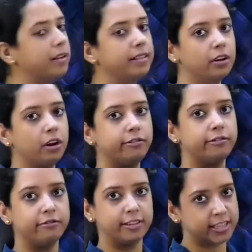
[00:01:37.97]
third of
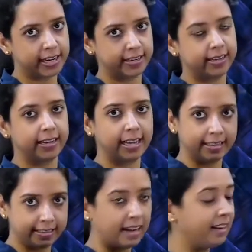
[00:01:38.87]
vagina
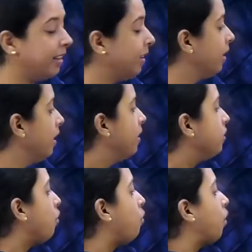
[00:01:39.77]
exactly
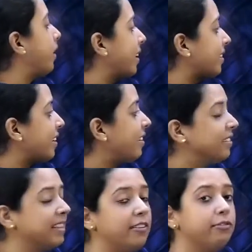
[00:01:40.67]
so what is it
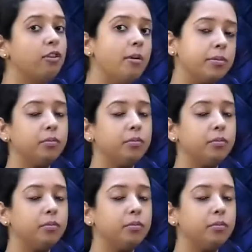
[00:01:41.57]
that forms